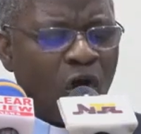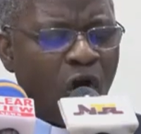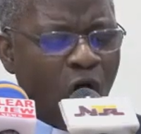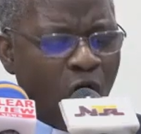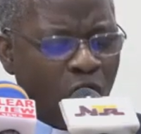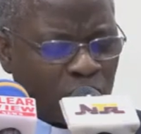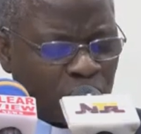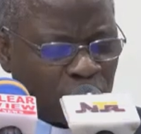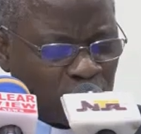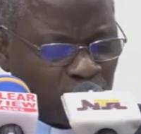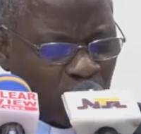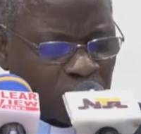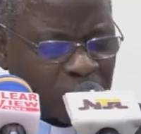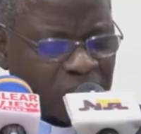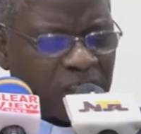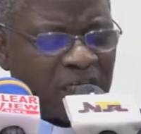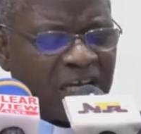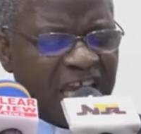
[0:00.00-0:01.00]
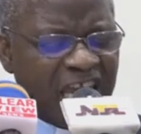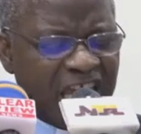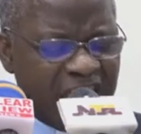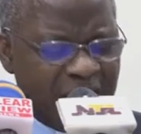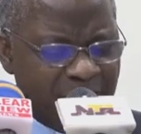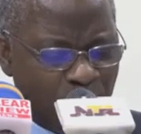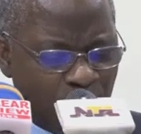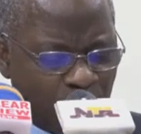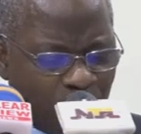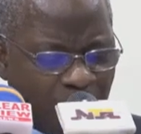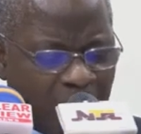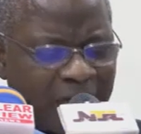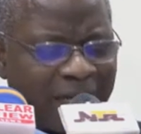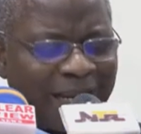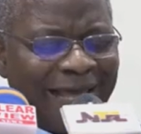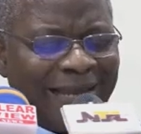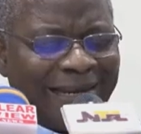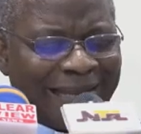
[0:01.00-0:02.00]
unjust, immoral,
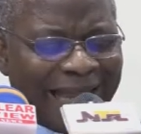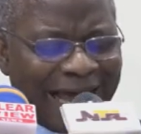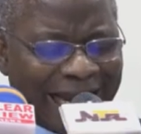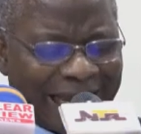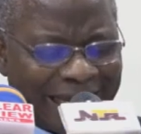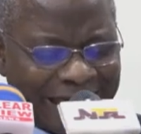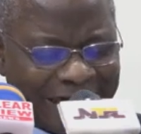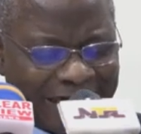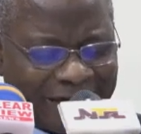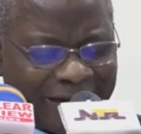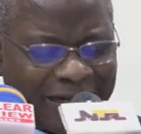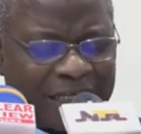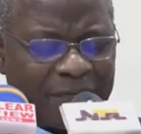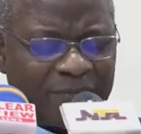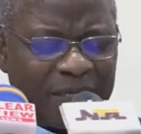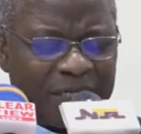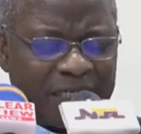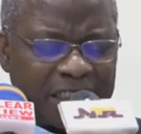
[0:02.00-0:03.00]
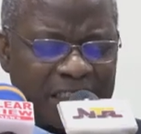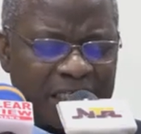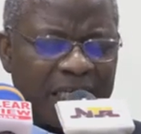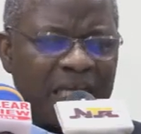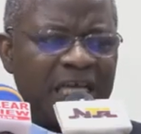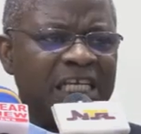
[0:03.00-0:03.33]
lacking in credibility,